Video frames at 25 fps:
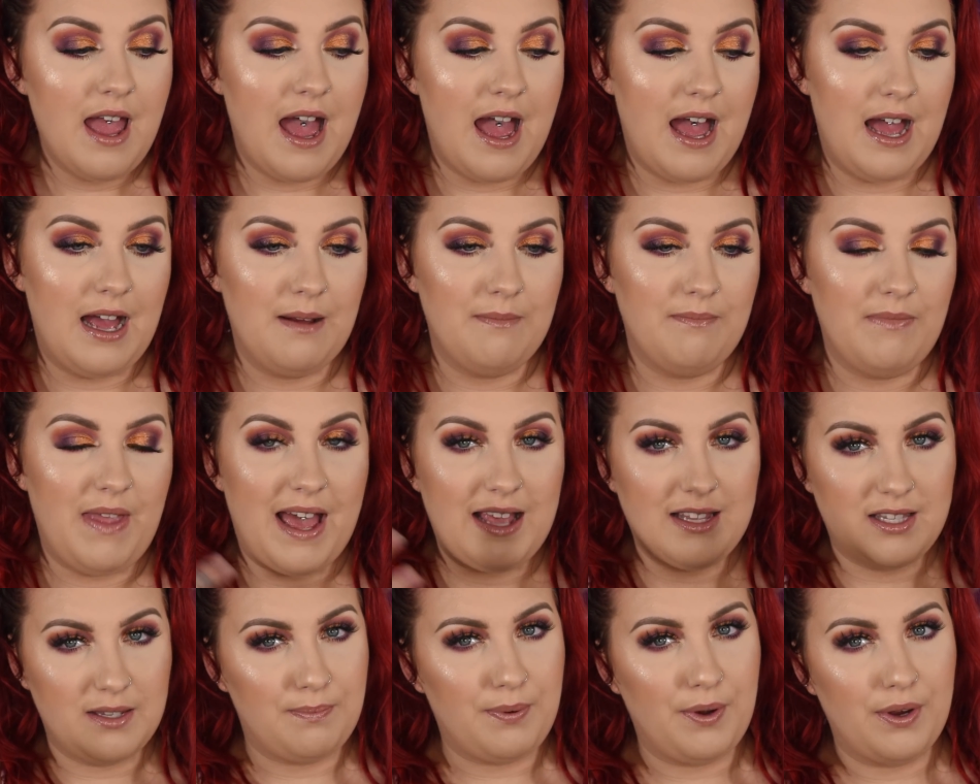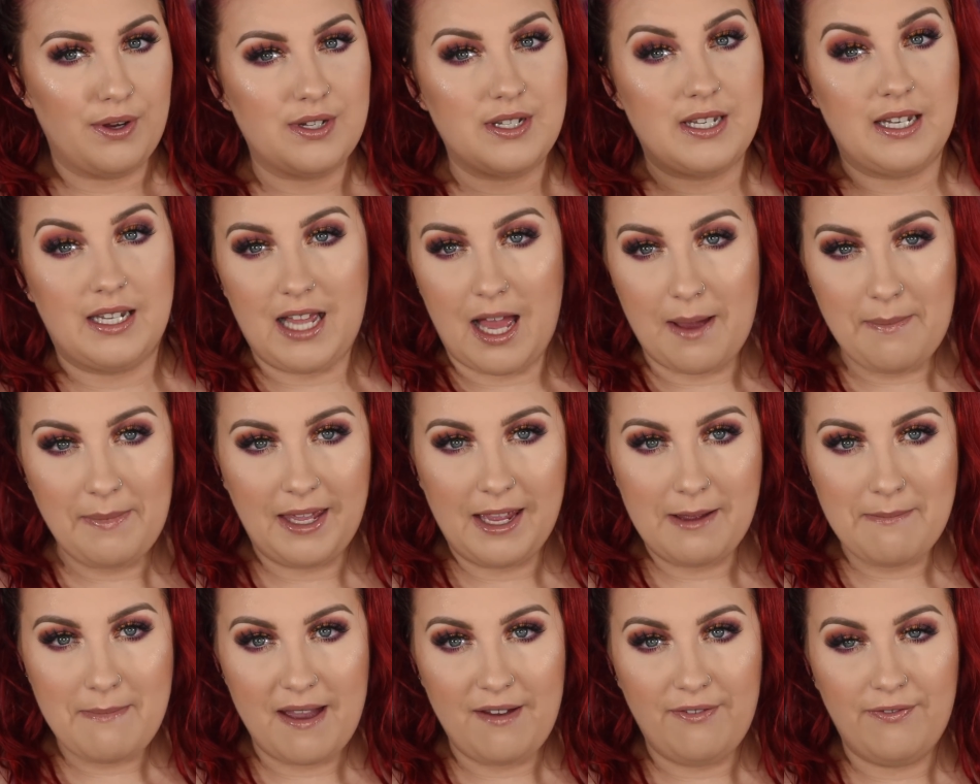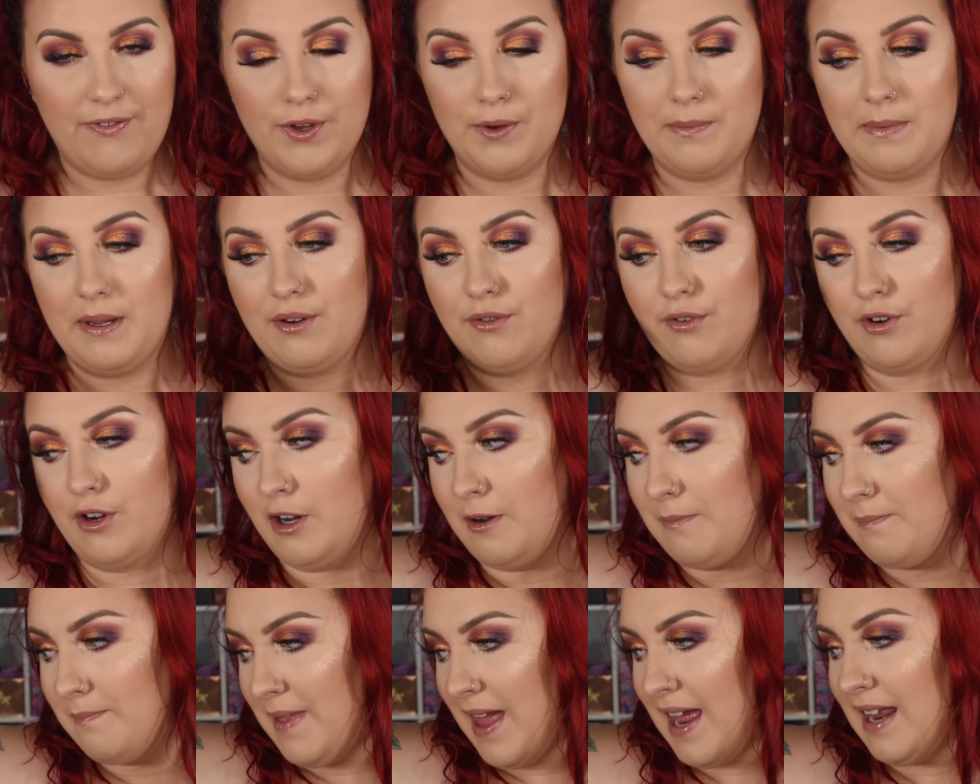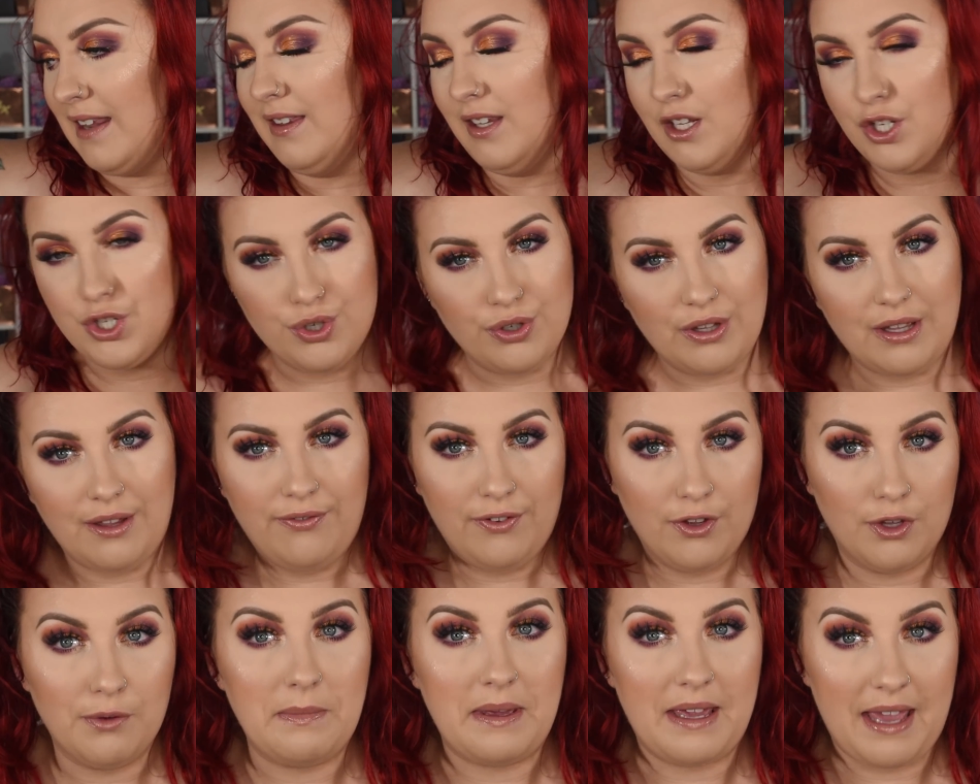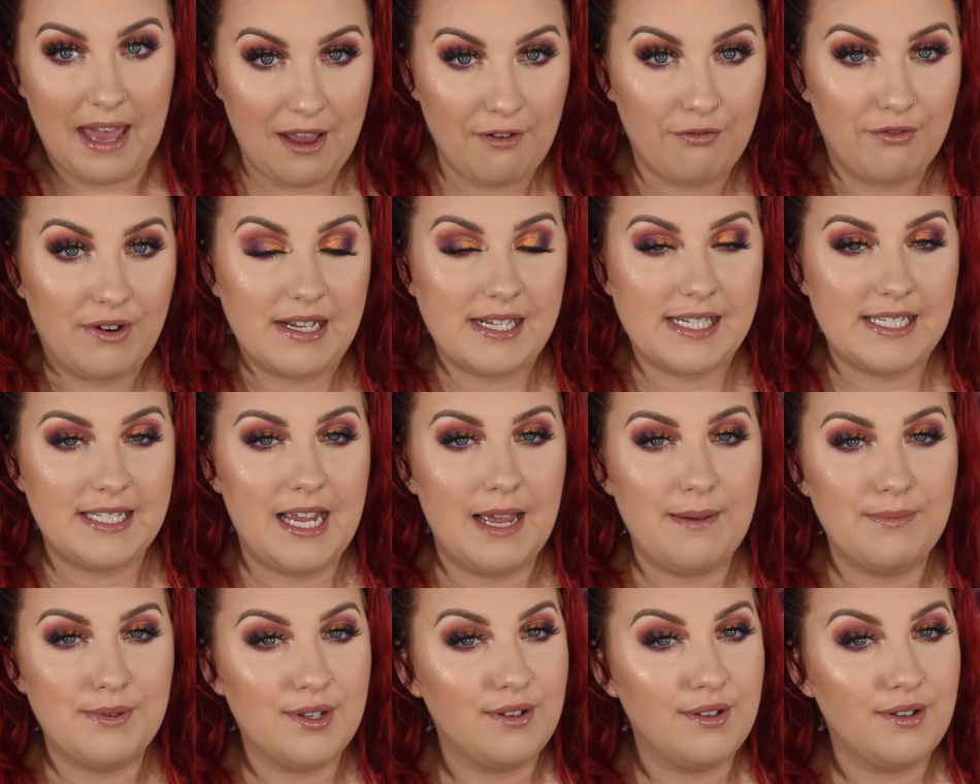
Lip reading: as opposed to coming in my filming room and literally filming every step.